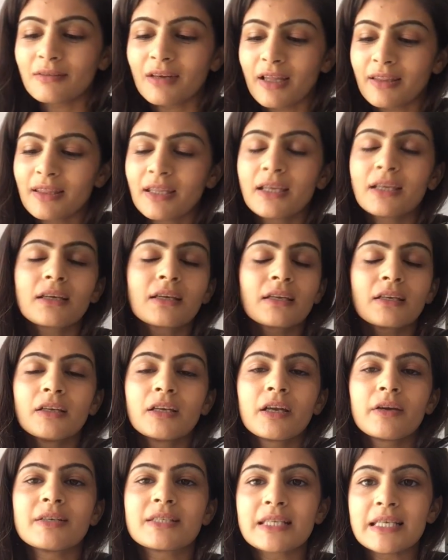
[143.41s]
I think,
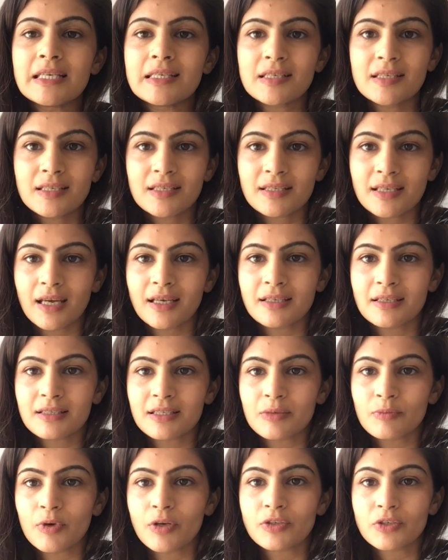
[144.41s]
you know, it's easy to say to
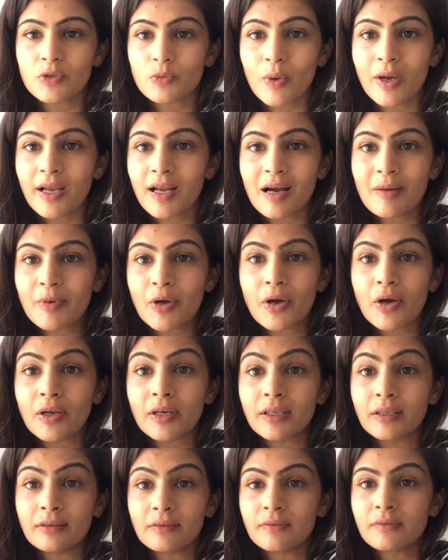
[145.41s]
someone, just wake up
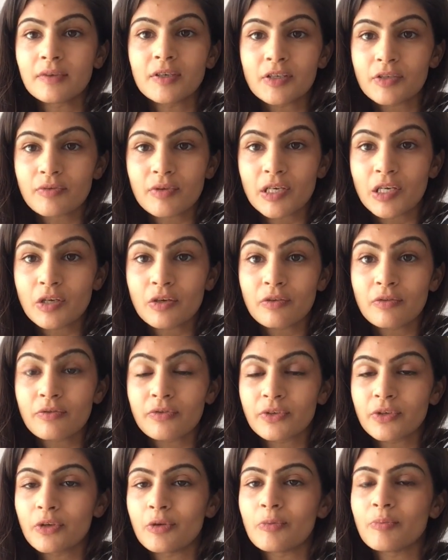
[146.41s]
early, it's really good
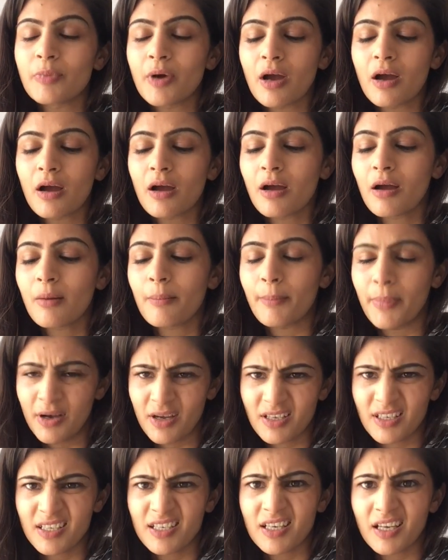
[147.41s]
for you, but
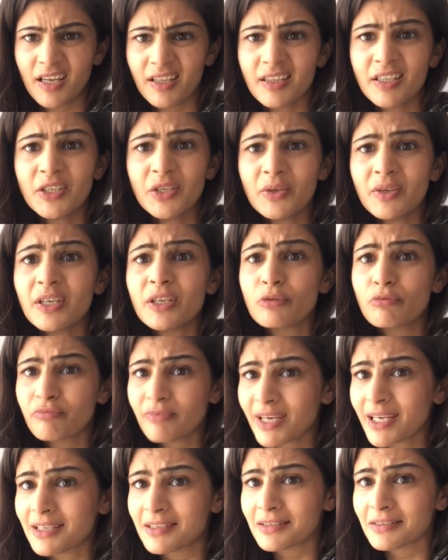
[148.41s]
personally I think you need a
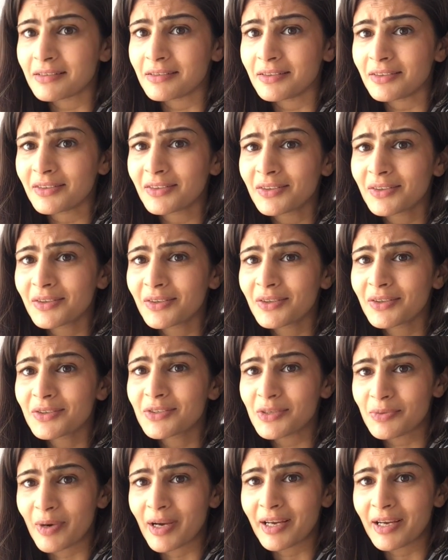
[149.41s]
reason
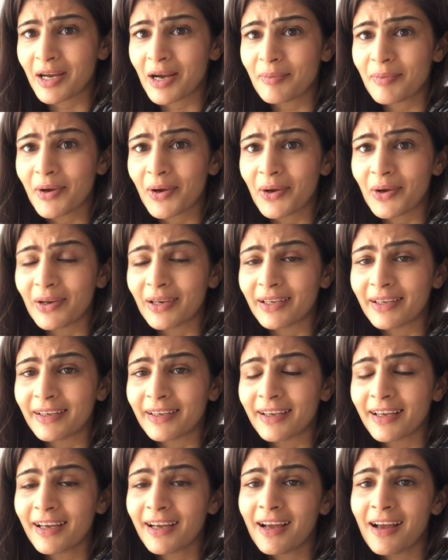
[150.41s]
to wake up early.
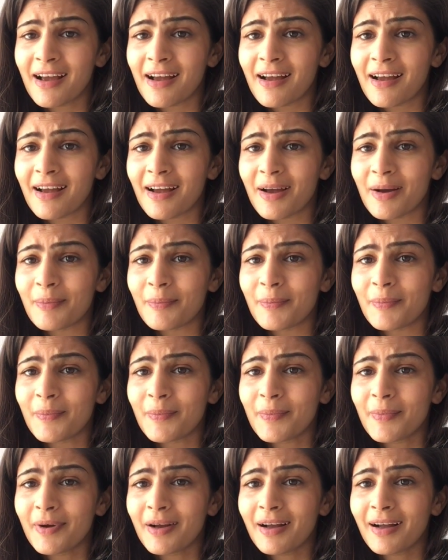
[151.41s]
Um,
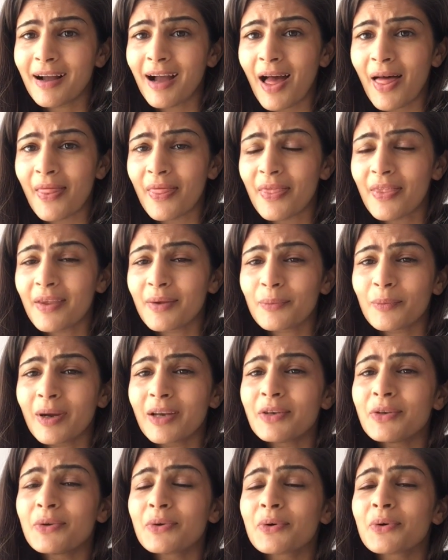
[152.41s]
and
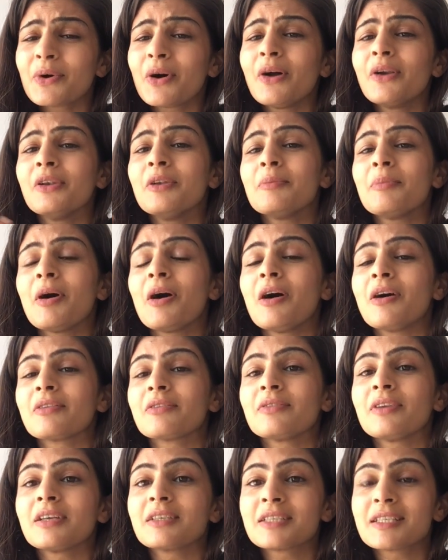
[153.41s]
when you're on
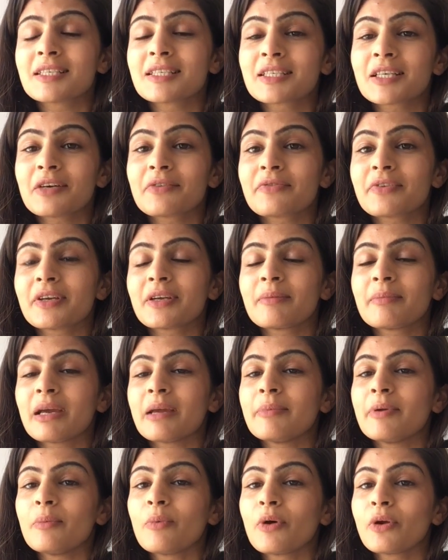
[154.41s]
path of like discovering
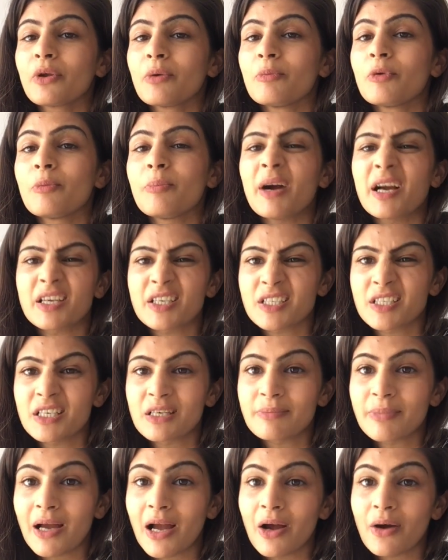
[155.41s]
maybe what you're more
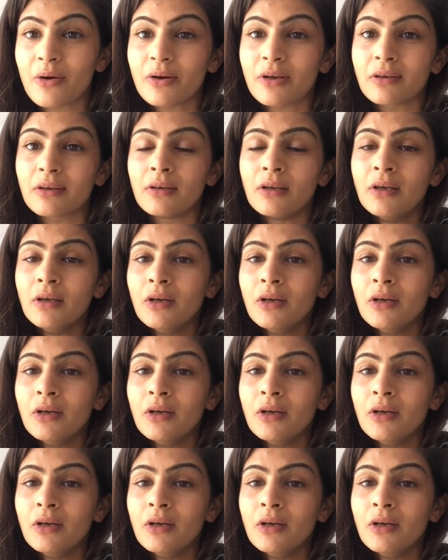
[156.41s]
passionate about and